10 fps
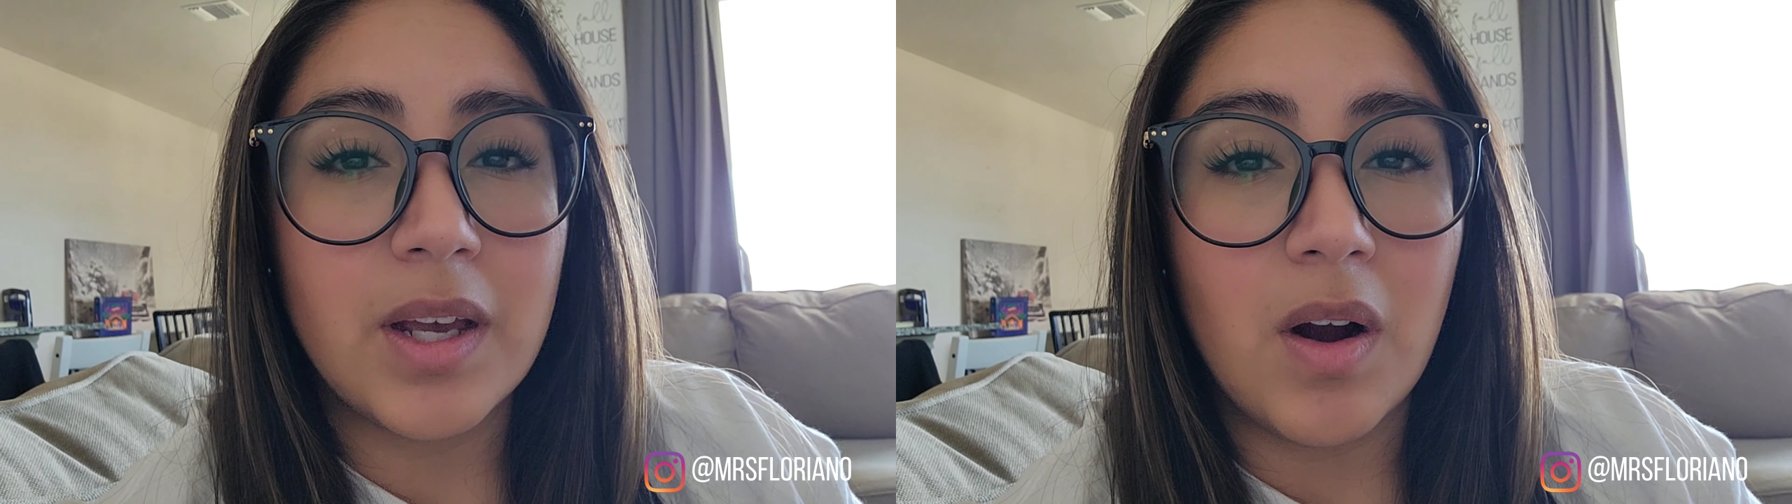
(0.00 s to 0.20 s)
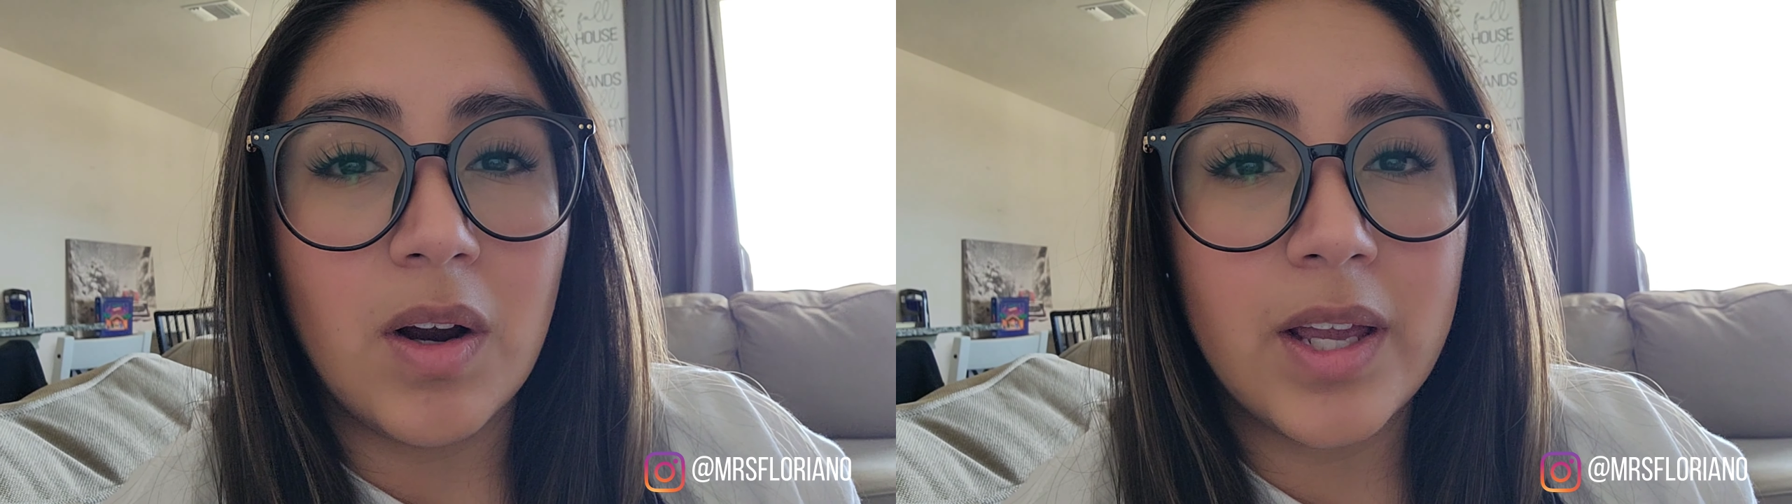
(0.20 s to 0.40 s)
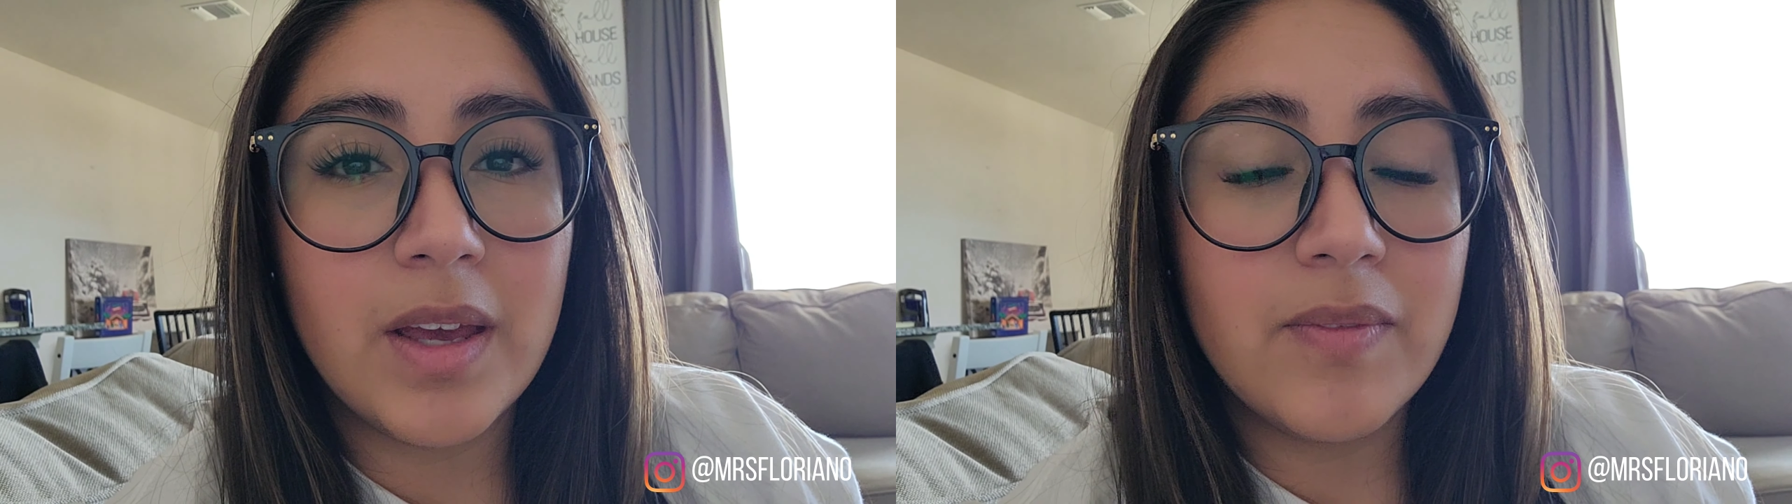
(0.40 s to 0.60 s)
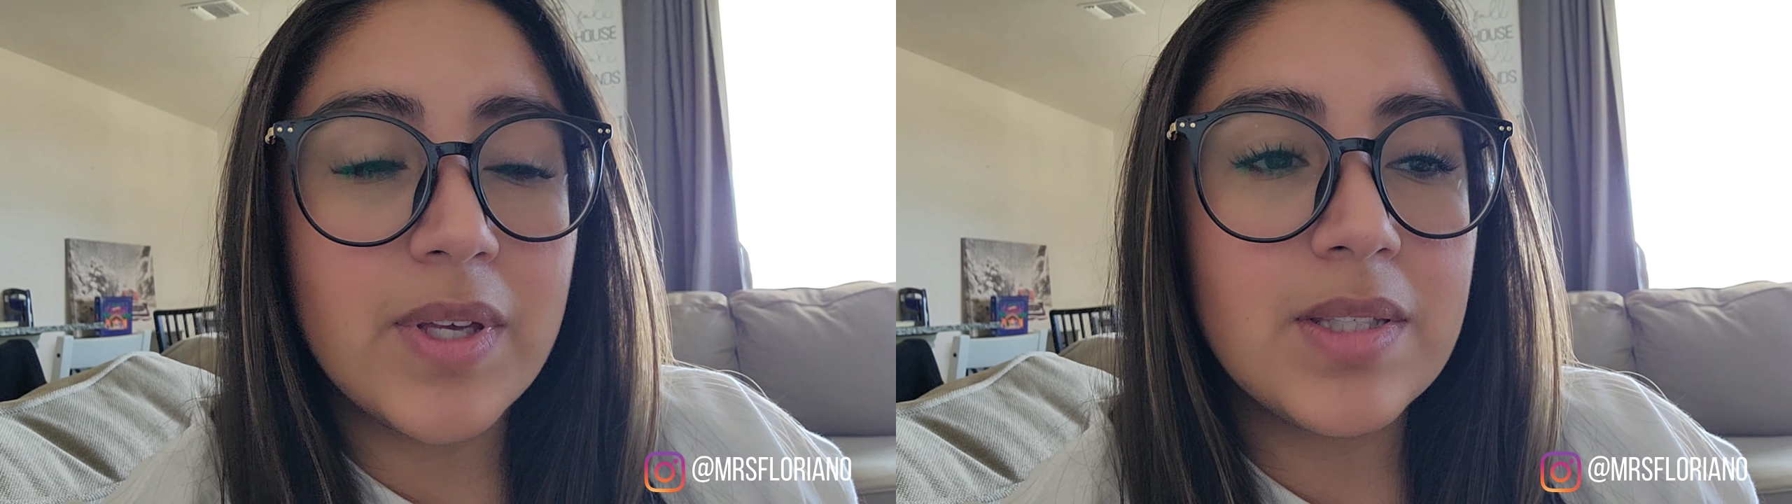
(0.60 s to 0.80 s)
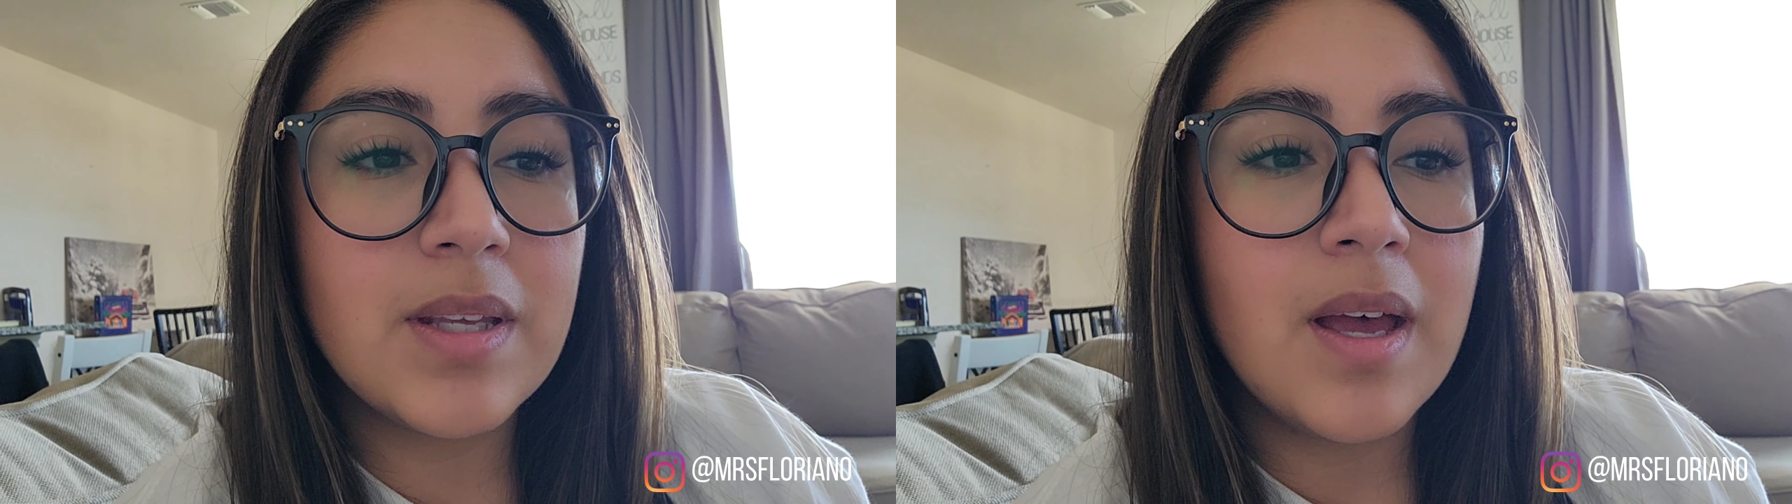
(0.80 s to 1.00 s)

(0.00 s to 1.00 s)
like an art canvas.